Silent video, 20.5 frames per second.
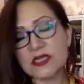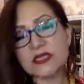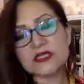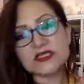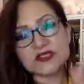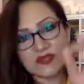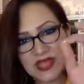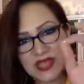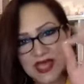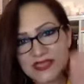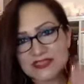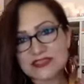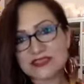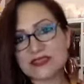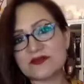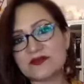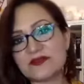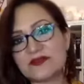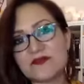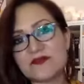So that's
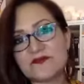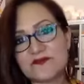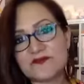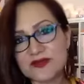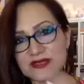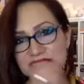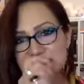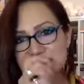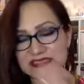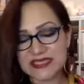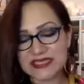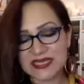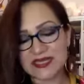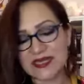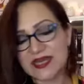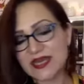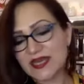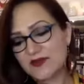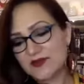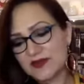the first
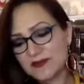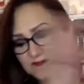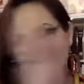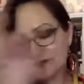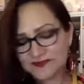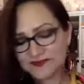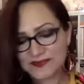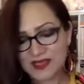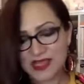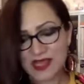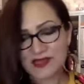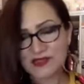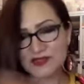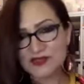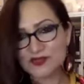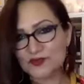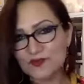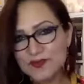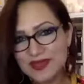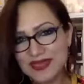seed. Anyway, cut
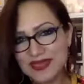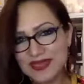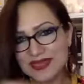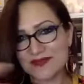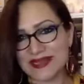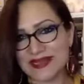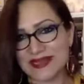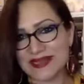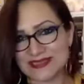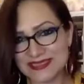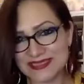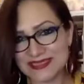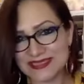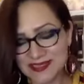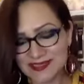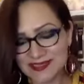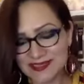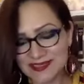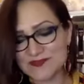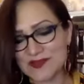to many, many
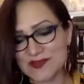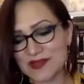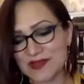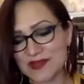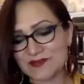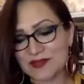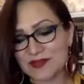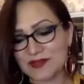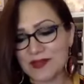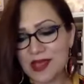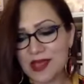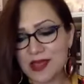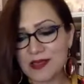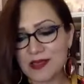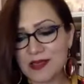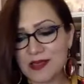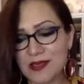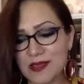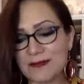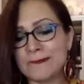scenes, blah, blah,
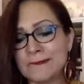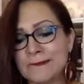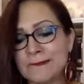blah.